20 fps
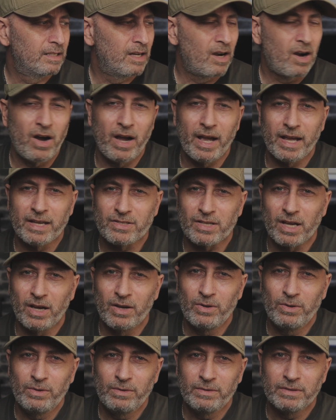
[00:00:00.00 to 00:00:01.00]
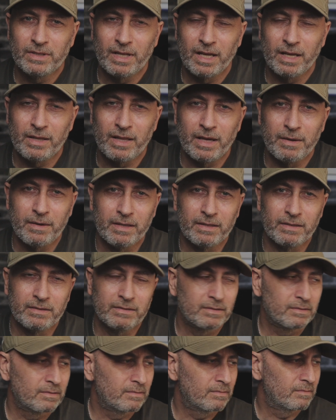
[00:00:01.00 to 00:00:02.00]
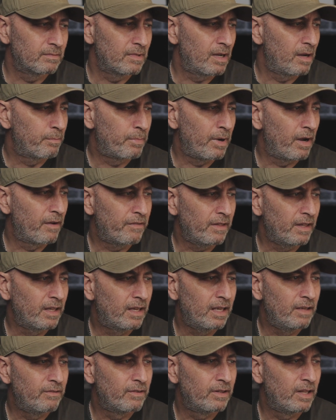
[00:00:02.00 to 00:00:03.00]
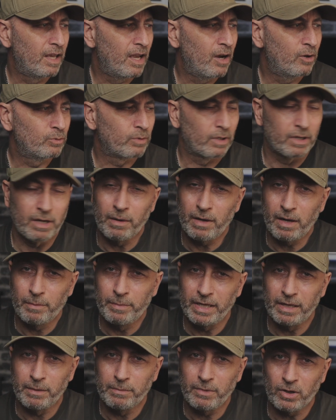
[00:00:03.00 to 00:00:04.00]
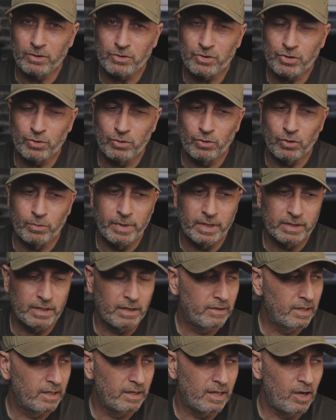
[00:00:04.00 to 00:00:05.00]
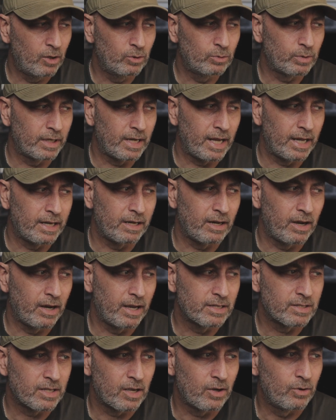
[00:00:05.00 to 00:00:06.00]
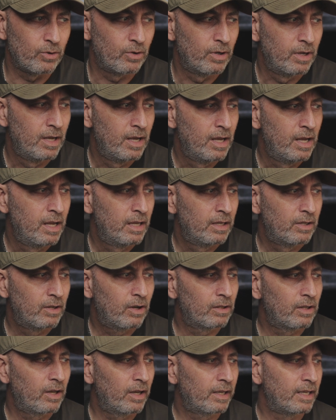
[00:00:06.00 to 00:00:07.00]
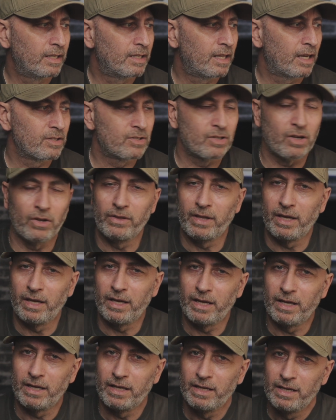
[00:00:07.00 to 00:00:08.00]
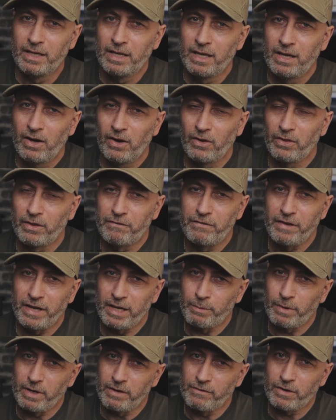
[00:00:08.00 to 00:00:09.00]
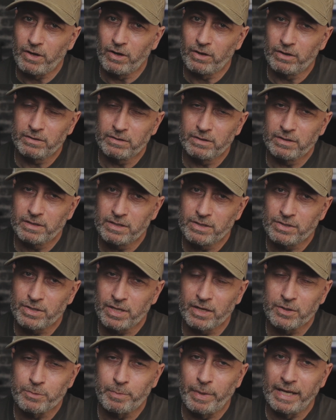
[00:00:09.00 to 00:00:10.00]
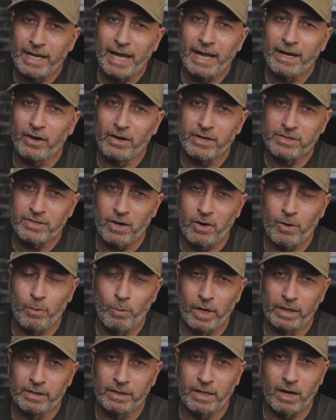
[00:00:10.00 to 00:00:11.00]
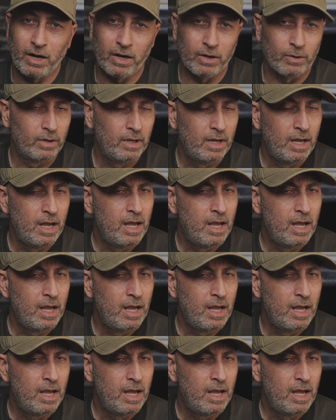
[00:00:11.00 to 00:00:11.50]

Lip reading: ISO, but I think even the old one, I mean, I'm not sure, but I don't think the old one had an ISO, not like it does on the V, where you've got shutter speed and ISO on one dial.